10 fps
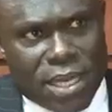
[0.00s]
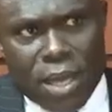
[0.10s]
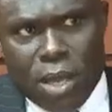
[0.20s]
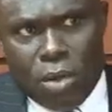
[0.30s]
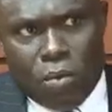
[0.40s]
is
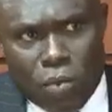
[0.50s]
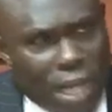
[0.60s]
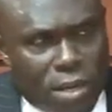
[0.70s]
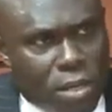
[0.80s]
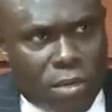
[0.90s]
there,
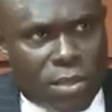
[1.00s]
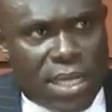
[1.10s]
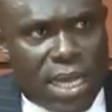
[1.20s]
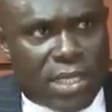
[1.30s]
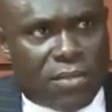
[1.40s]
we are not going to be
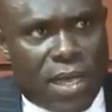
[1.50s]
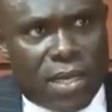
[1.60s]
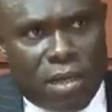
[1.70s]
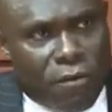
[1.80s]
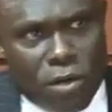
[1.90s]

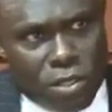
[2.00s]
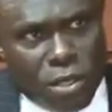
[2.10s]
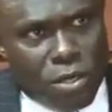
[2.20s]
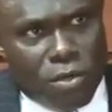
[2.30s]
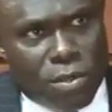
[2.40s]
satisfied. The governor is
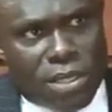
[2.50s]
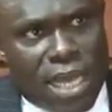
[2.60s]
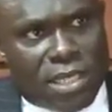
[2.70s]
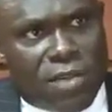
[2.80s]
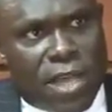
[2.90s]
not going to be
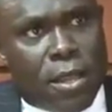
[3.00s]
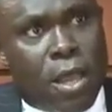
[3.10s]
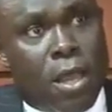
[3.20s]
satisfied.